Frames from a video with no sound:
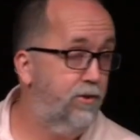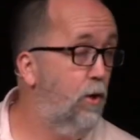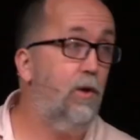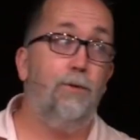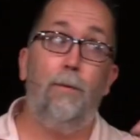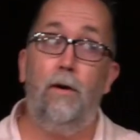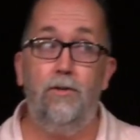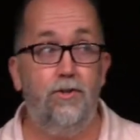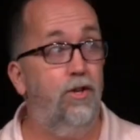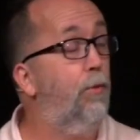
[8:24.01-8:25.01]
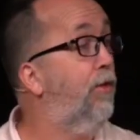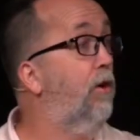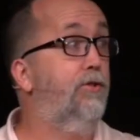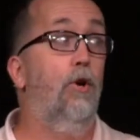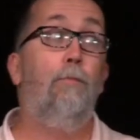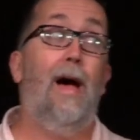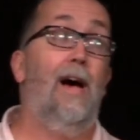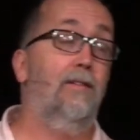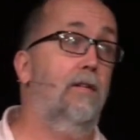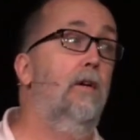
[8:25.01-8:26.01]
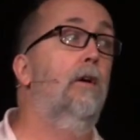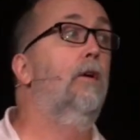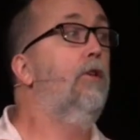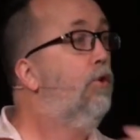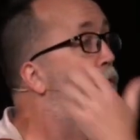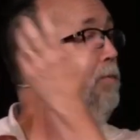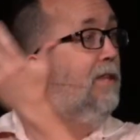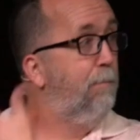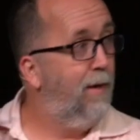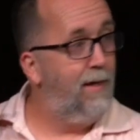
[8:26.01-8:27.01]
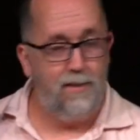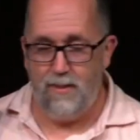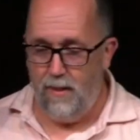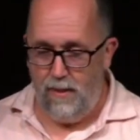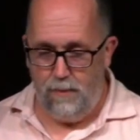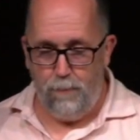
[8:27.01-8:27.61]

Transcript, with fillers: no experiences, no thoughts, no past, you would be the blank slate.